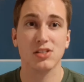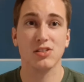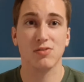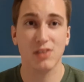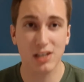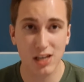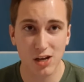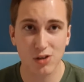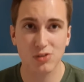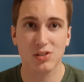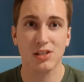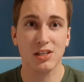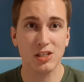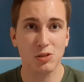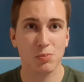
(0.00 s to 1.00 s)
these videos
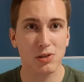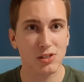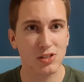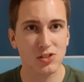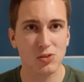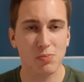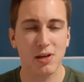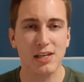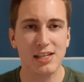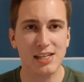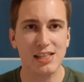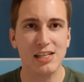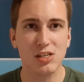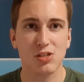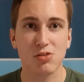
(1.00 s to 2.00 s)
and at least participate
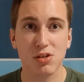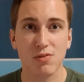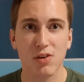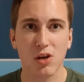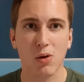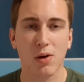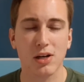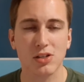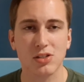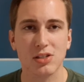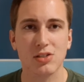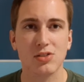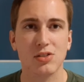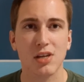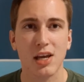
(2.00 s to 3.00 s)
in these trivia
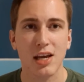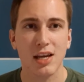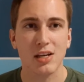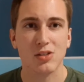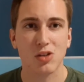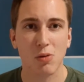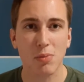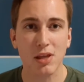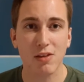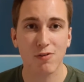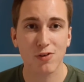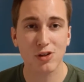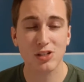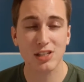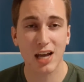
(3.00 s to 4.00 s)
questions. So be the
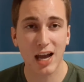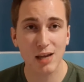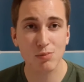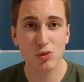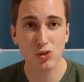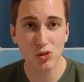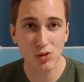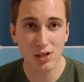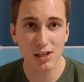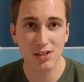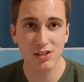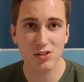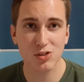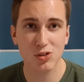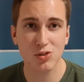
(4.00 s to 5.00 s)
first hype
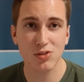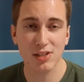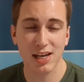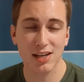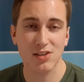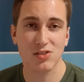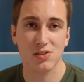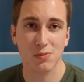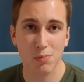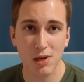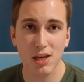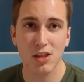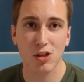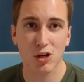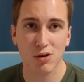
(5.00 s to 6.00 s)
student to text
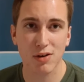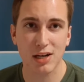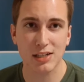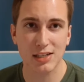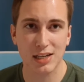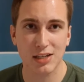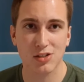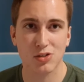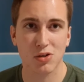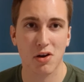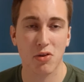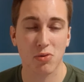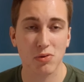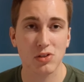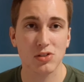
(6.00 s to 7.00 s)
me the correct answer
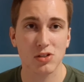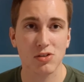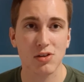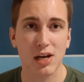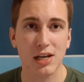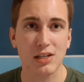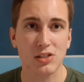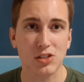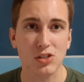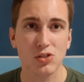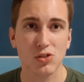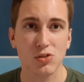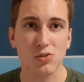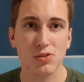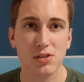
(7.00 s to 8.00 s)
at
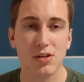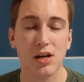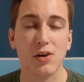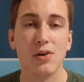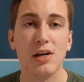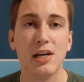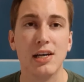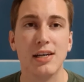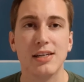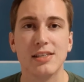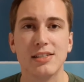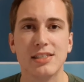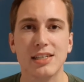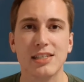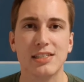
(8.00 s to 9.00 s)

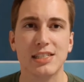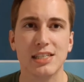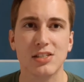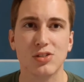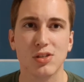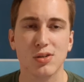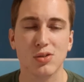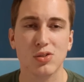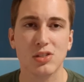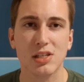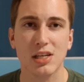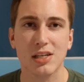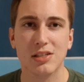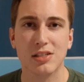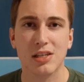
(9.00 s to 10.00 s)

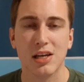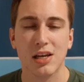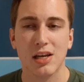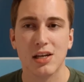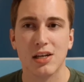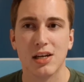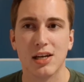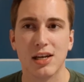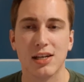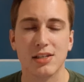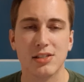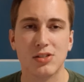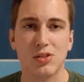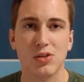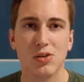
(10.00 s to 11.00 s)
309-620-6606
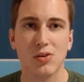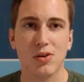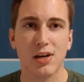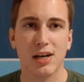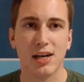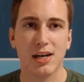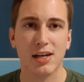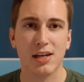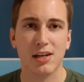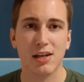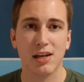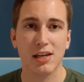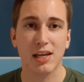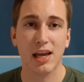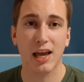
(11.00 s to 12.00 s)
and to uh,